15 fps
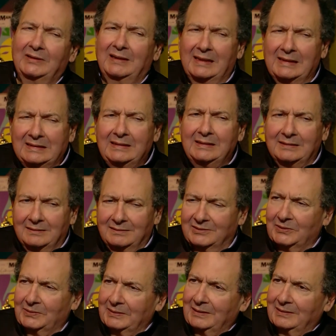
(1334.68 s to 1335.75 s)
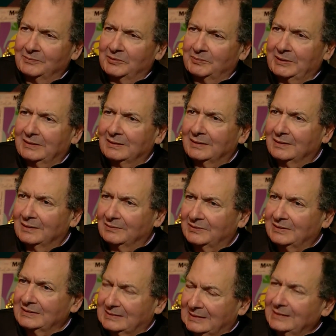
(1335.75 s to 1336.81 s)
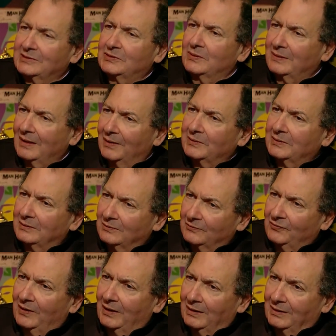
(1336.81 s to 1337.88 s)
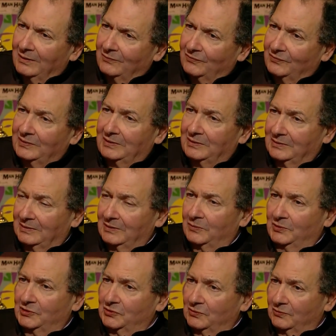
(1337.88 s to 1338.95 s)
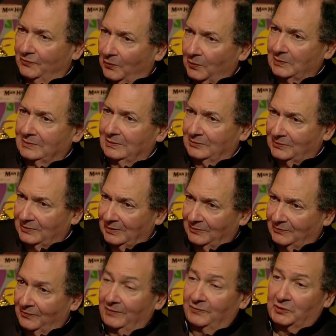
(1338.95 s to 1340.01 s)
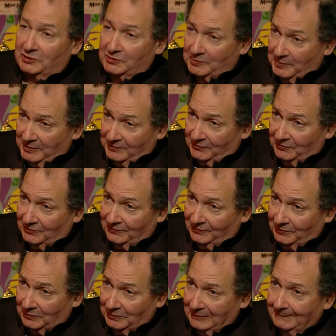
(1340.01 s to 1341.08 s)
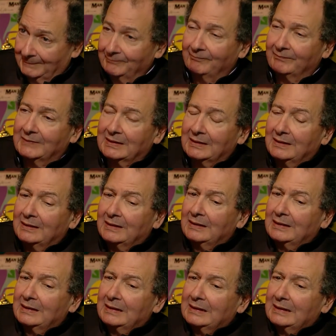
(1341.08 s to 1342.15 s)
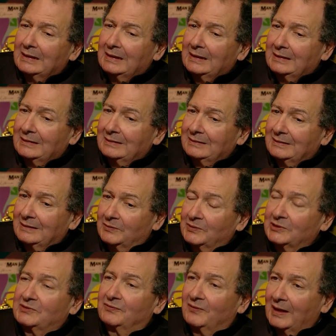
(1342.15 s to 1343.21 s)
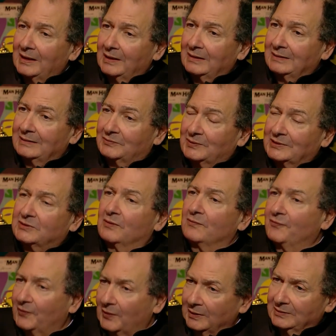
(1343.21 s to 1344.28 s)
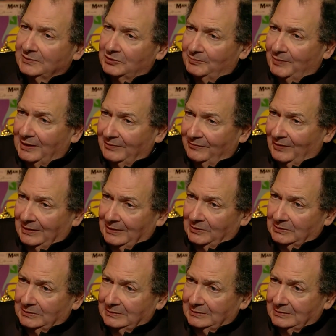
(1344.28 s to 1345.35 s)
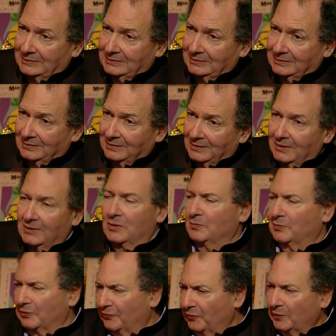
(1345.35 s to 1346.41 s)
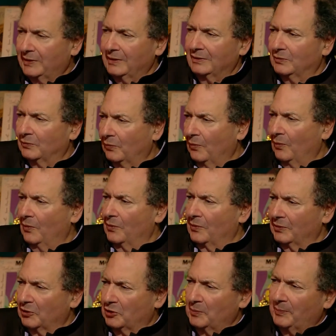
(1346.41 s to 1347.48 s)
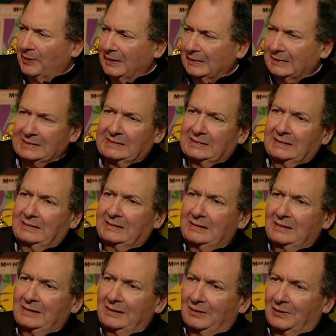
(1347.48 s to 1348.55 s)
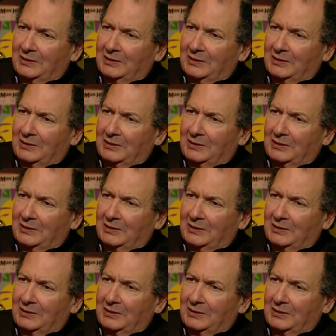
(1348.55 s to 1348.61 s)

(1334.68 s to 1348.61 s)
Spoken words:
18, sorry, I'm a bit, since 2005, there was a revolt in 2005, which is a peaceful revolt. And there was it was confronted by violence, provoking a war, occupying the city,